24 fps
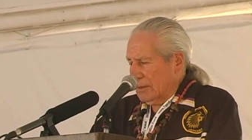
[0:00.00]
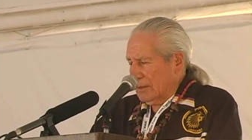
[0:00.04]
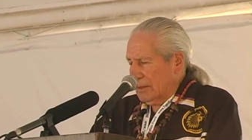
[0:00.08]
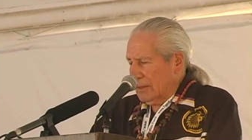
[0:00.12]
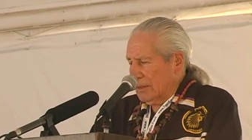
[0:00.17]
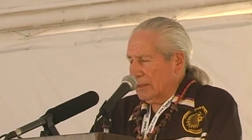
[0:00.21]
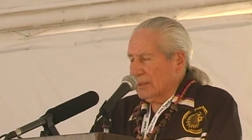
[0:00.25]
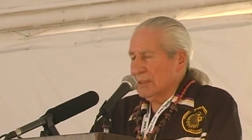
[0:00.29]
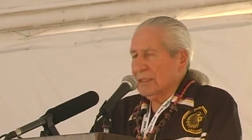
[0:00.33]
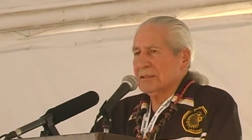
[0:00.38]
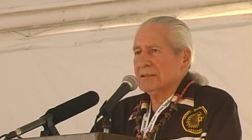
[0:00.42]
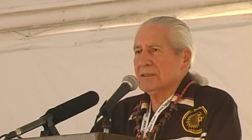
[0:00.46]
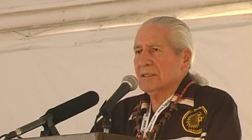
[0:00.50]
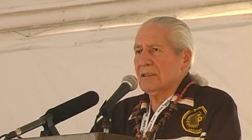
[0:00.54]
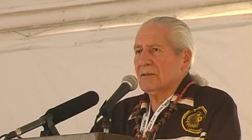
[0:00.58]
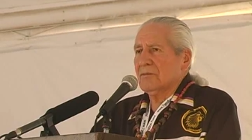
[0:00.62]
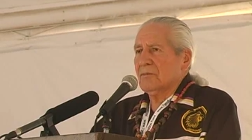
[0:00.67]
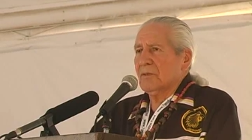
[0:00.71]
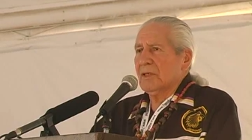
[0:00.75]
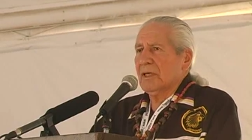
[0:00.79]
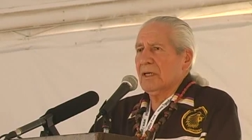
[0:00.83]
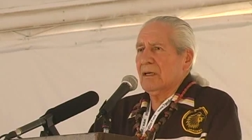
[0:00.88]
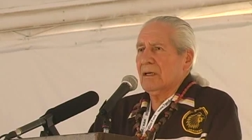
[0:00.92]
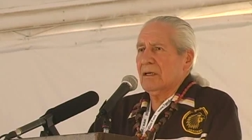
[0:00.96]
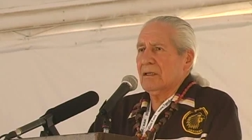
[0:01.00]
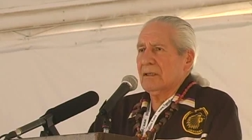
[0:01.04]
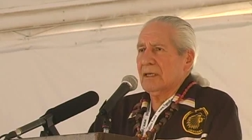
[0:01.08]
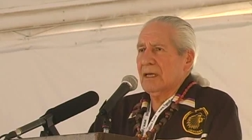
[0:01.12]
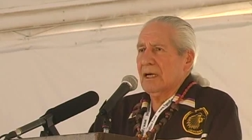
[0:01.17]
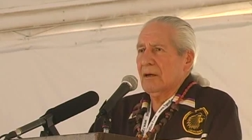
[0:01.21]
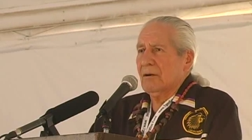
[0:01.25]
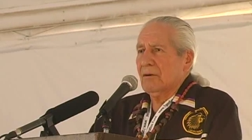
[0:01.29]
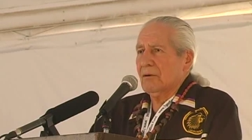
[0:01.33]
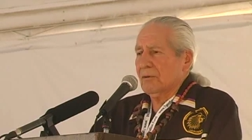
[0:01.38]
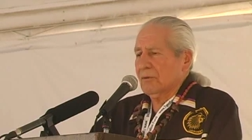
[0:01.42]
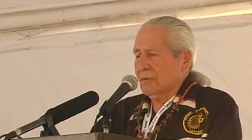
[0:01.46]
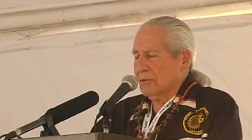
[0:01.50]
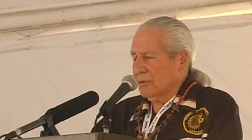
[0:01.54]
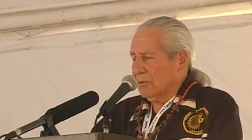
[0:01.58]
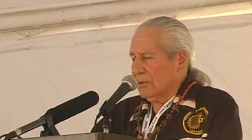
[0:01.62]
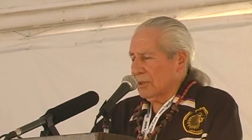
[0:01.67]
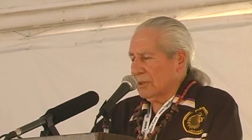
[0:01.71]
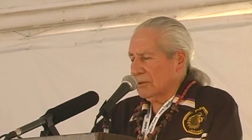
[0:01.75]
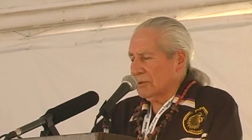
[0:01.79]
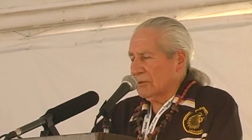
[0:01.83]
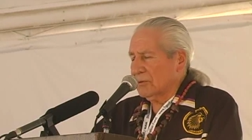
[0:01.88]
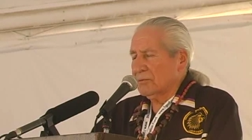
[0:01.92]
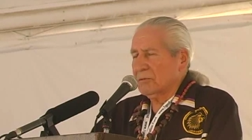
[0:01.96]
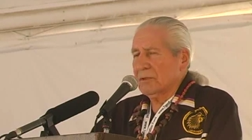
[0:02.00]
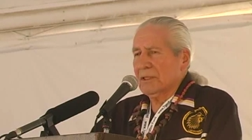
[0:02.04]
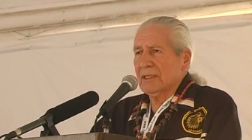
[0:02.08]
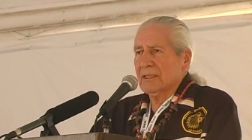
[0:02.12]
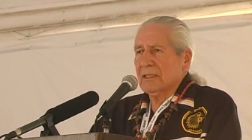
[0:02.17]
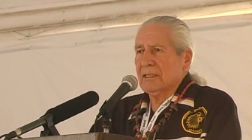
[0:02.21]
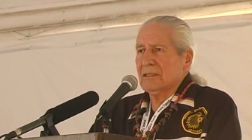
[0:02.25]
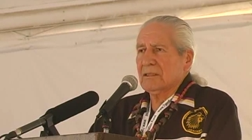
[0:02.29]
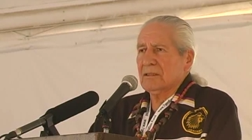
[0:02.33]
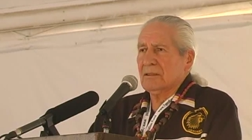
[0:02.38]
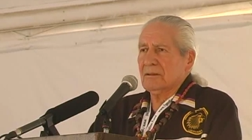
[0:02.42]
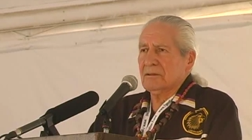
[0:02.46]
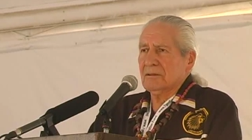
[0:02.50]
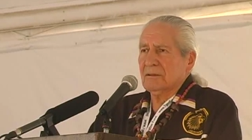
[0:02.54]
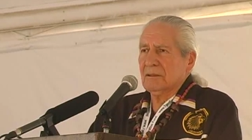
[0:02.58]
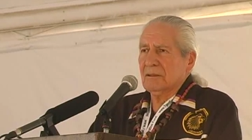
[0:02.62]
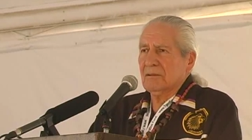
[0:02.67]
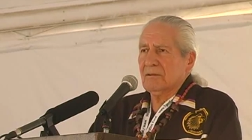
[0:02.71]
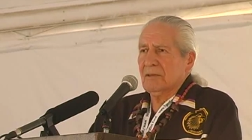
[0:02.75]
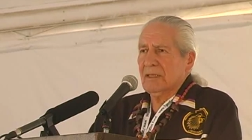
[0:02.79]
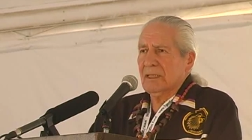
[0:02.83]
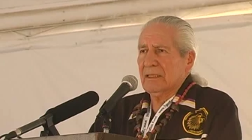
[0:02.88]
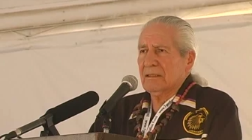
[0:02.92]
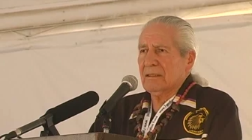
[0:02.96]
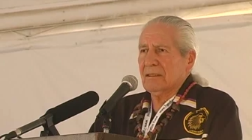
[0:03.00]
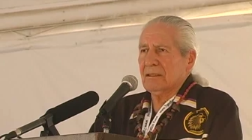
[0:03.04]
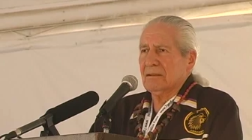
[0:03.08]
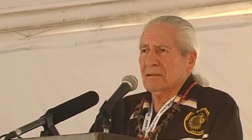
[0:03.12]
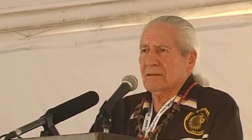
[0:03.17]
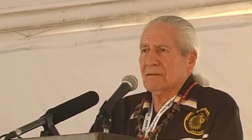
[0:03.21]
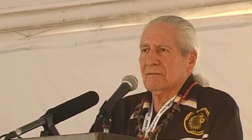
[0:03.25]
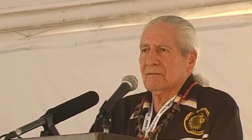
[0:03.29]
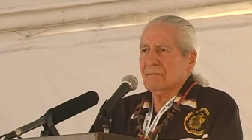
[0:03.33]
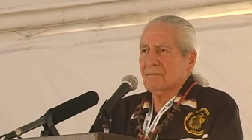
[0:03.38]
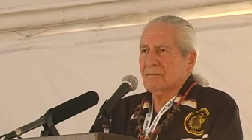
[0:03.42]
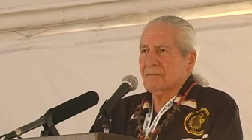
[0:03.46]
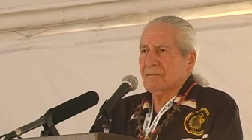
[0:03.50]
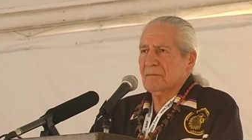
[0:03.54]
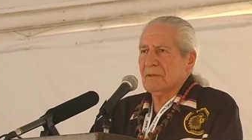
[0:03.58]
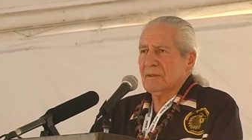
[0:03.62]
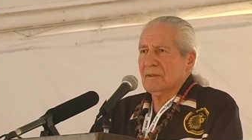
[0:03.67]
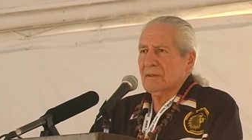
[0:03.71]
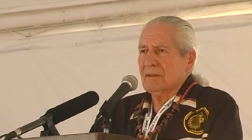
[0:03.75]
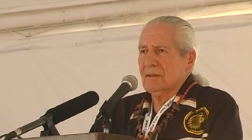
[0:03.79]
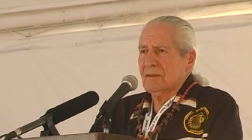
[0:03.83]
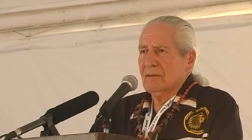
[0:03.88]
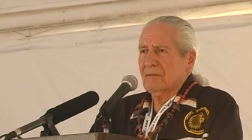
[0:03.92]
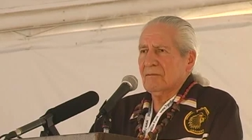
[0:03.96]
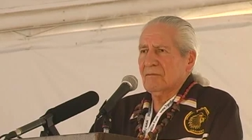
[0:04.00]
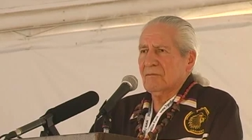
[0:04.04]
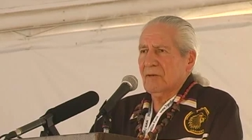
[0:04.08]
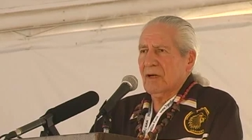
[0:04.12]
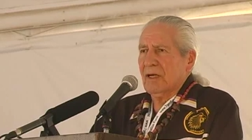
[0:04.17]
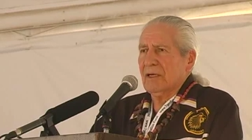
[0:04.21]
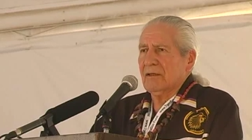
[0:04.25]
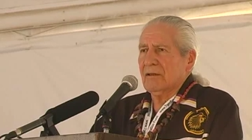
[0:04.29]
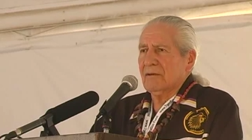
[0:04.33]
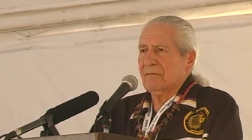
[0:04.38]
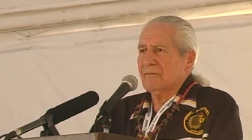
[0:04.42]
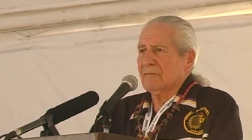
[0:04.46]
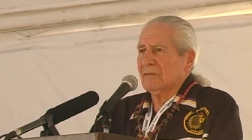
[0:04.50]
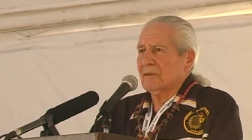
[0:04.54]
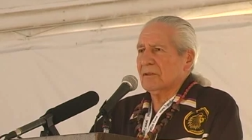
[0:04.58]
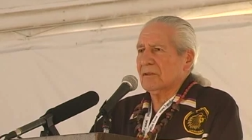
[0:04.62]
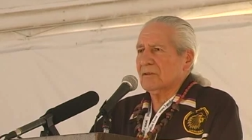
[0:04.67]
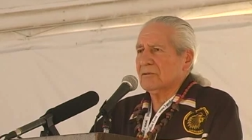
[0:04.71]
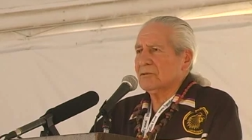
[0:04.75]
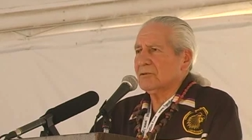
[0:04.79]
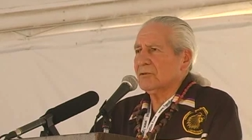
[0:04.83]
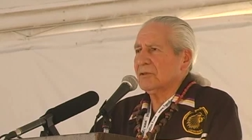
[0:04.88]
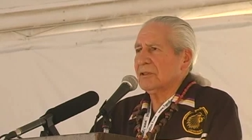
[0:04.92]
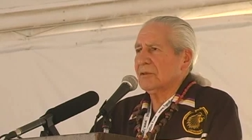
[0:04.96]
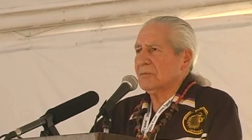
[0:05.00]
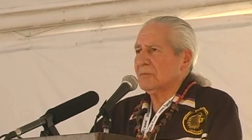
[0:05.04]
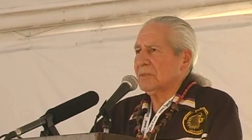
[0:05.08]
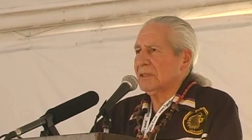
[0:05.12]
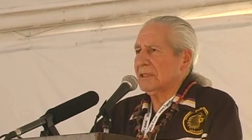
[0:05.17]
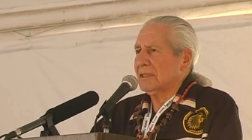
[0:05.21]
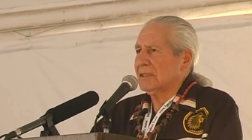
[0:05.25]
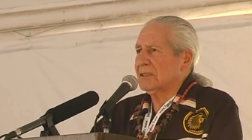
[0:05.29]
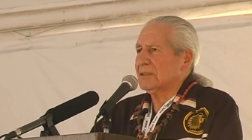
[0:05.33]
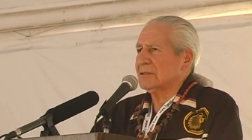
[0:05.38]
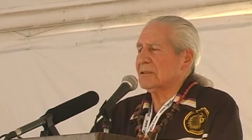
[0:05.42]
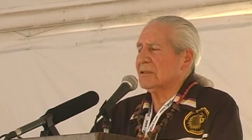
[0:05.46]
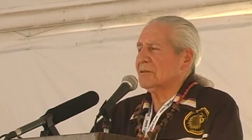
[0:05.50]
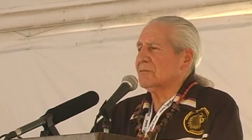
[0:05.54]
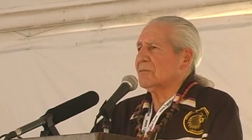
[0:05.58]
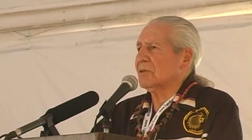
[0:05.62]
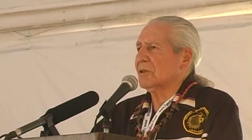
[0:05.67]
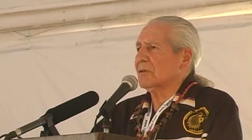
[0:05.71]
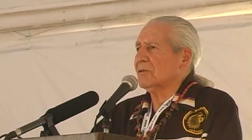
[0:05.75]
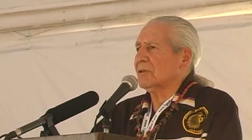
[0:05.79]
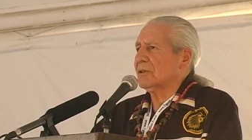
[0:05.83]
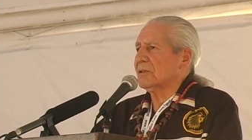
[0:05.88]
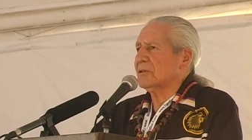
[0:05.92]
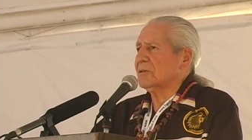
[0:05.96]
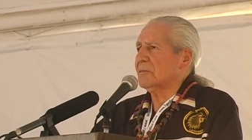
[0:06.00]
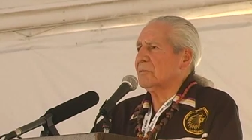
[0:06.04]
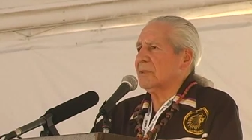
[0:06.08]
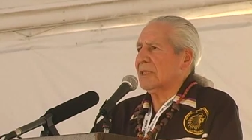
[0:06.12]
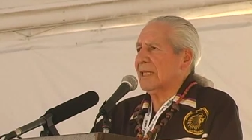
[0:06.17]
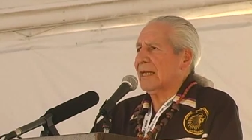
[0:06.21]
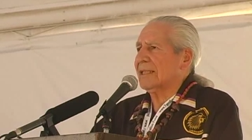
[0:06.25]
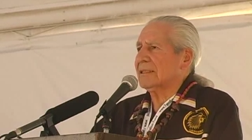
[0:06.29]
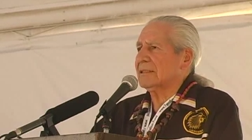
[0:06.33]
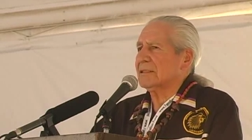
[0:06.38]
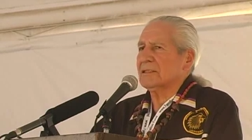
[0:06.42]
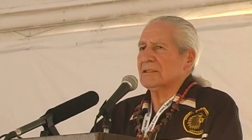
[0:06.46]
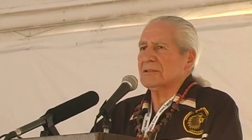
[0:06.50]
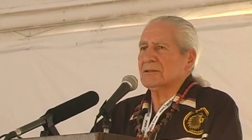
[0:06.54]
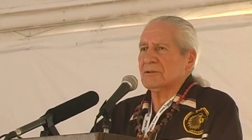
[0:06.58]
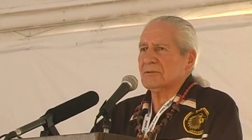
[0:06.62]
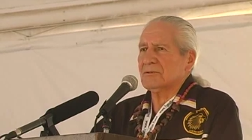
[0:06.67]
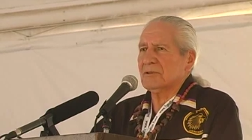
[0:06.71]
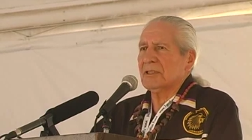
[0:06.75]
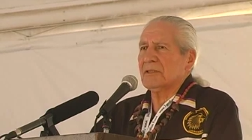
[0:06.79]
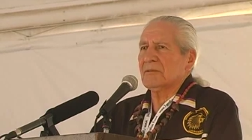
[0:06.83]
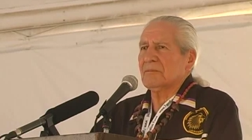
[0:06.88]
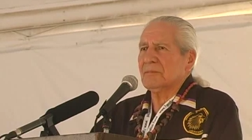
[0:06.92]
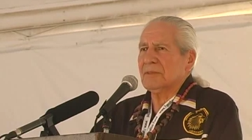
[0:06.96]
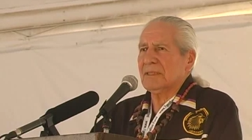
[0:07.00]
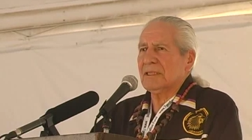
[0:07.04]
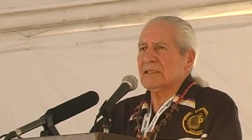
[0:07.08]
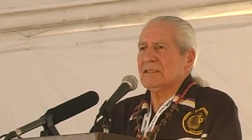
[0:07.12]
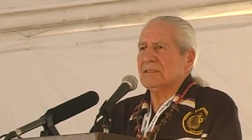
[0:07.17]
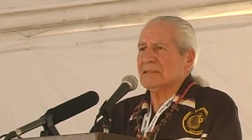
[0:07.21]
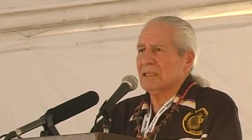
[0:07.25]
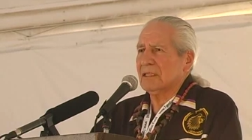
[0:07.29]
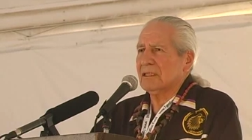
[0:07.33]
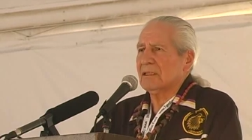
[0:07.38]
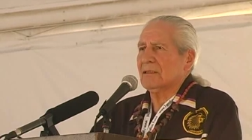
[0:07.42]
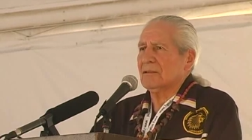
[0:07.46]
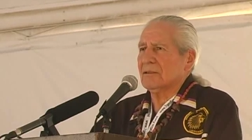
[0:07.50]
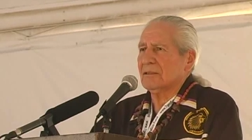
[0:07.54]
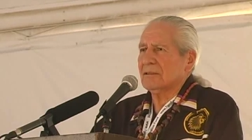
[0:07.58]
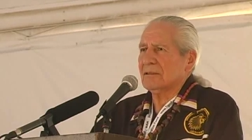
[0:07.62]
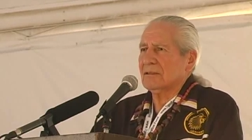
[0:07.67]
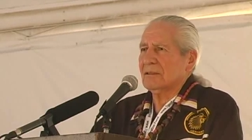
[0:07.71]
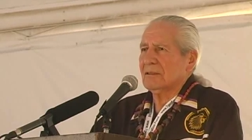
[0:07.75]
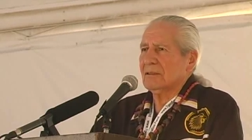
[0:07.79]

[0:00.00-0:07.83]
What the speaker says: And they said, we are now going to rekindle the great fire for the tree of peace, and we're going to plant this tree of peace here.